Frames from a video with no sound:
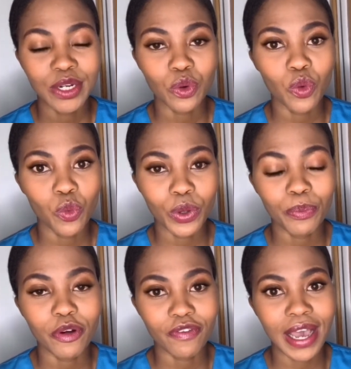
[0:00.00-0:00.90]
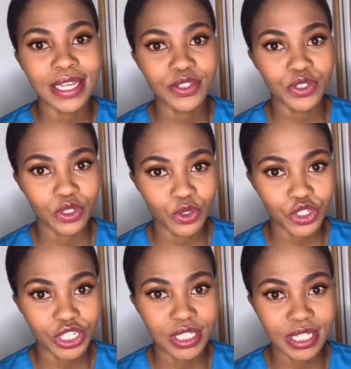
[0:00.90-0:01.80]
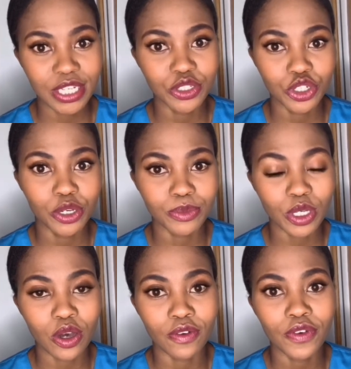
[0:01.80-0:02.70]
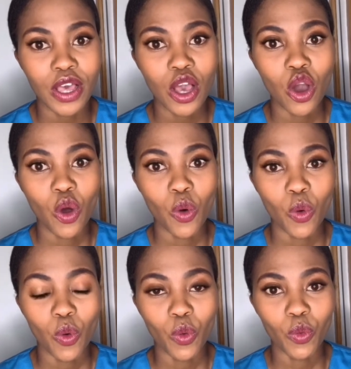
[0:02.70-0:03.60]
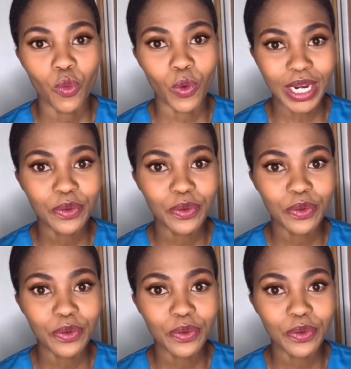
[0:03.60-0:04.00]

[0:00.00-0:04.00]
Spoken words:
we provide solutions in terms of what